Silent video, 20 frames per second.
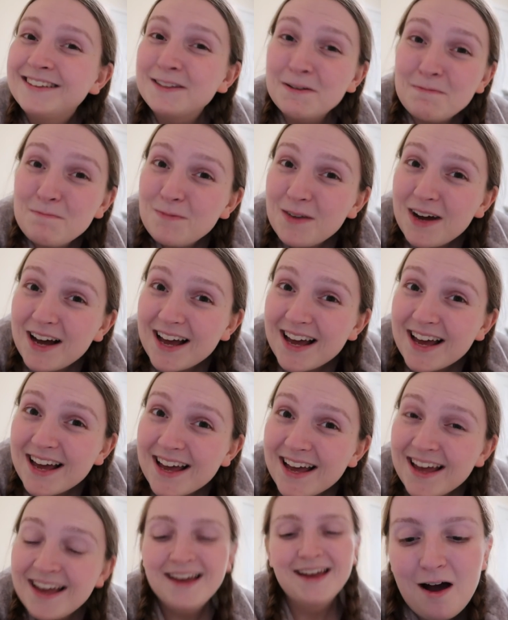
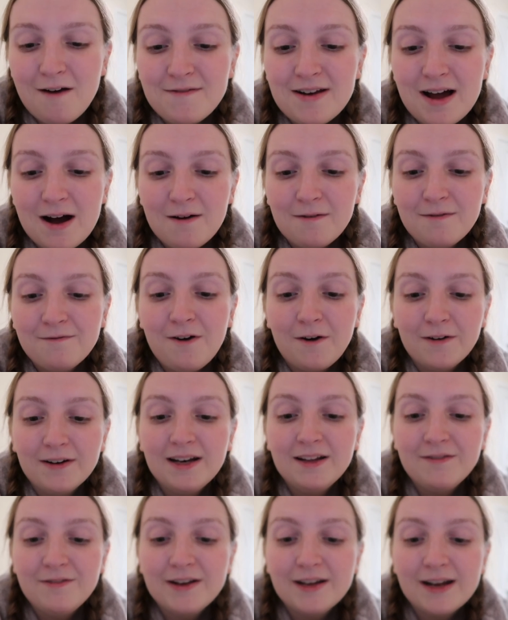somewhere. I've now
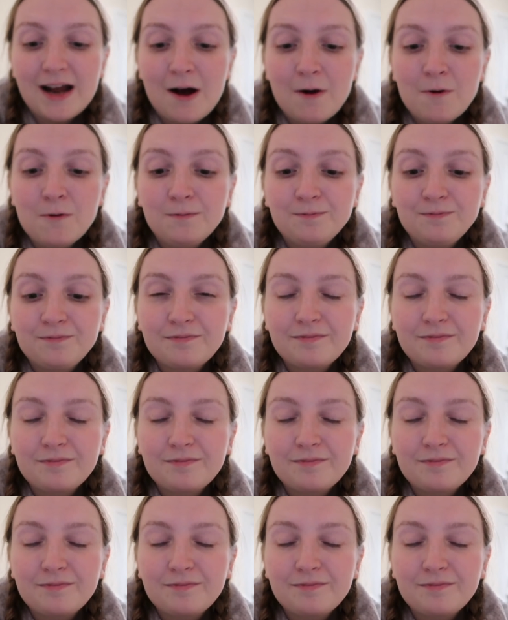finally figured out